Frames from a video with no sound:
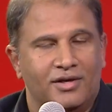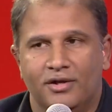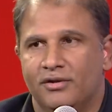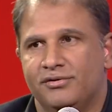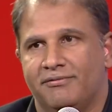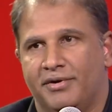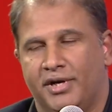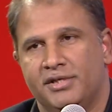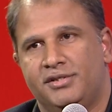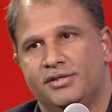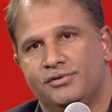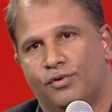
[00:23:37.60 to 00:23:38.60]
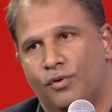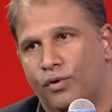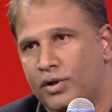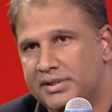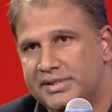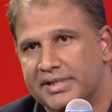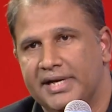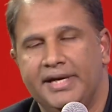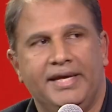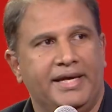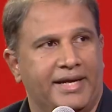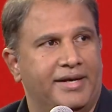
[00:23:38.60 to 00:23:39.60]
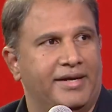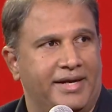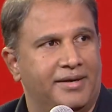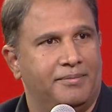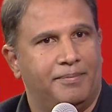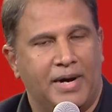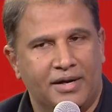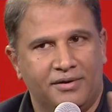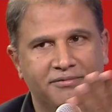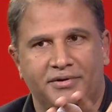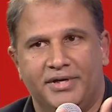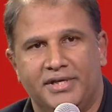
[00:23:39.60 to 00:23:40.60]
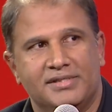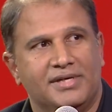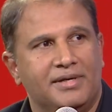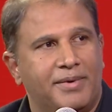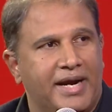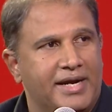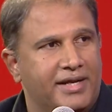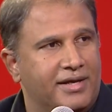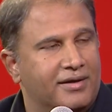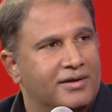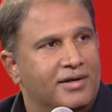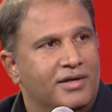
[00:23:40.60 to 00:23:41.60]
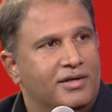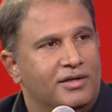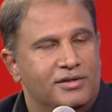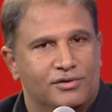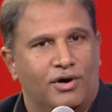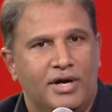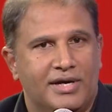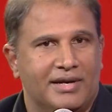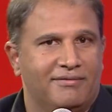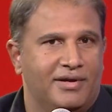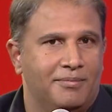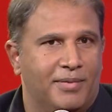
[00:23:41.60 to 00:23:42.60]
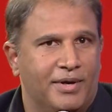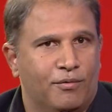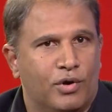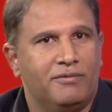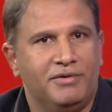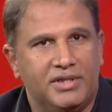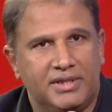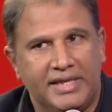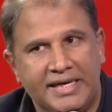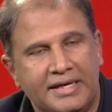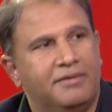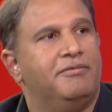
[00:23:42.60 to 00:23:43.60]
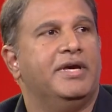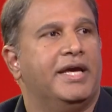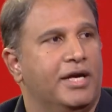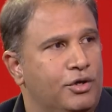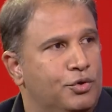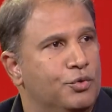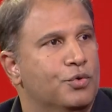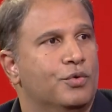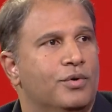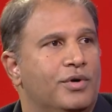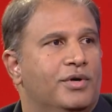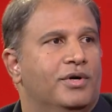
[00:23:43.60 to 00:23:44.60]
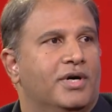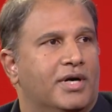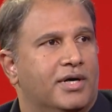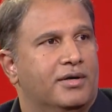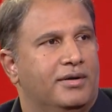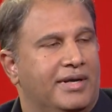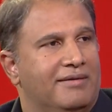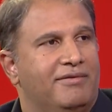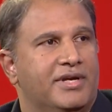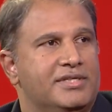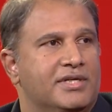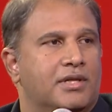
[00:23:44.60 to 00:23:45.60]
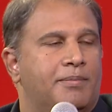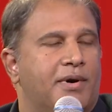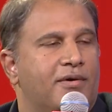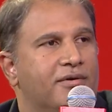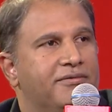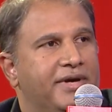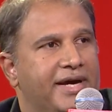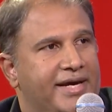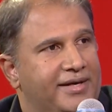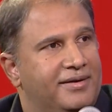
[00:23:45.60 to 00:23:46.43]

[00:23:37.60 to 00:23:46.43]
So for us, this whole journey and part of it is rebranding, is all driven by what we think we can do, leveraging the power of AI.